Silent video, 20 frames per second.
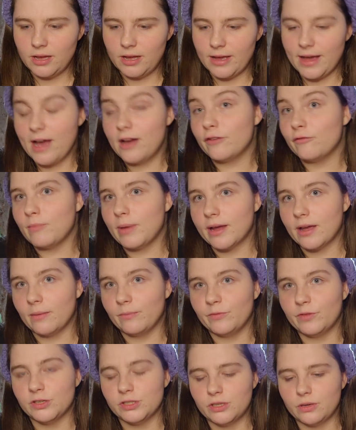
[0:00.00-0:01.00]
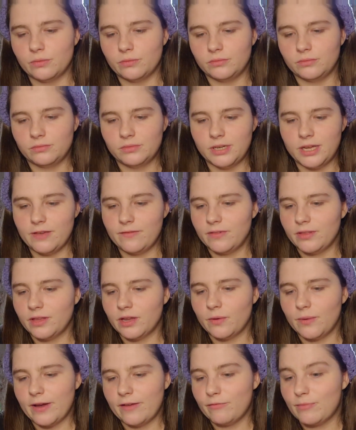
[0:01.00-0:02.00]
out of my comfort zone. Even
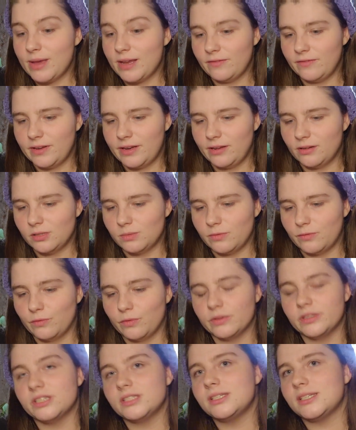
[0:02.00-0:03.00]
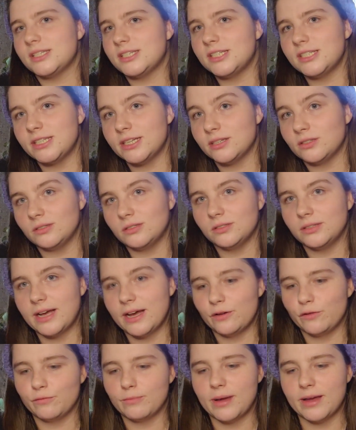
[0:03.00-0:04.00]
though I've made videos before, this is still
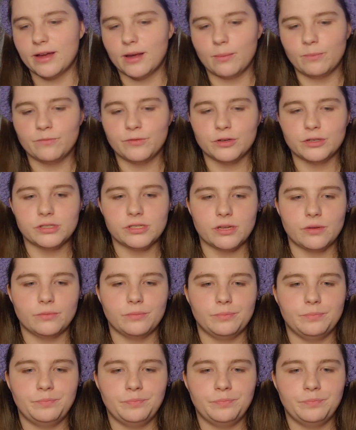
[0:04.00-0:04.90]
out of my comfort zone.